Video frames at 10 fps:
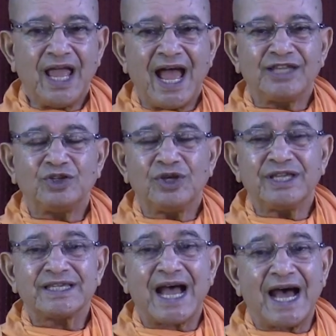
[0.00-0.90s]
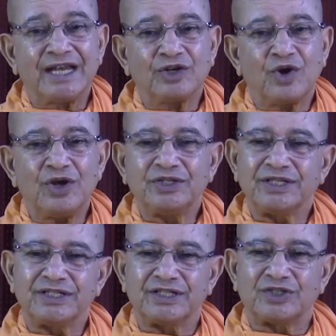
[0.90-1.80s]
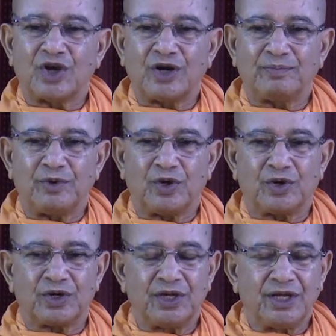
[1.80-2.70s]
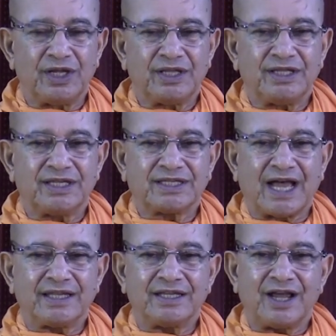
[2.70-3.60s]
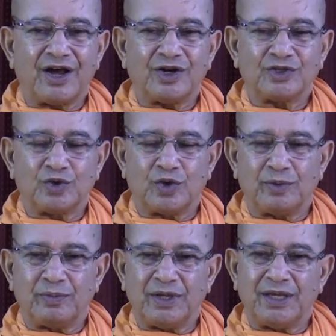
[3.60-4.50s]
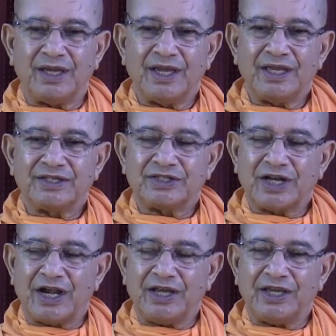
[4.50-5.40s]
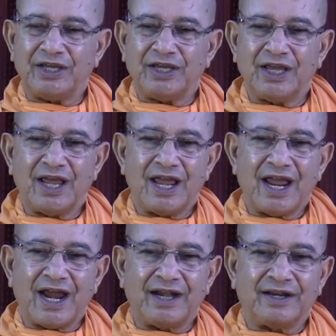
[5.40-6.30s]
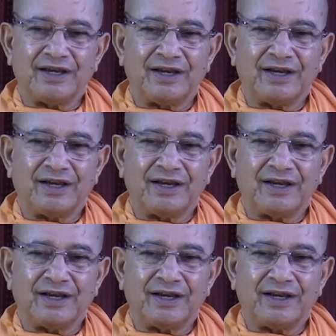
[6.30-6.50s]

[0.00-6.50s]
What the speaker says: As long as unconscious is not pure, the sadhana also won't be steady and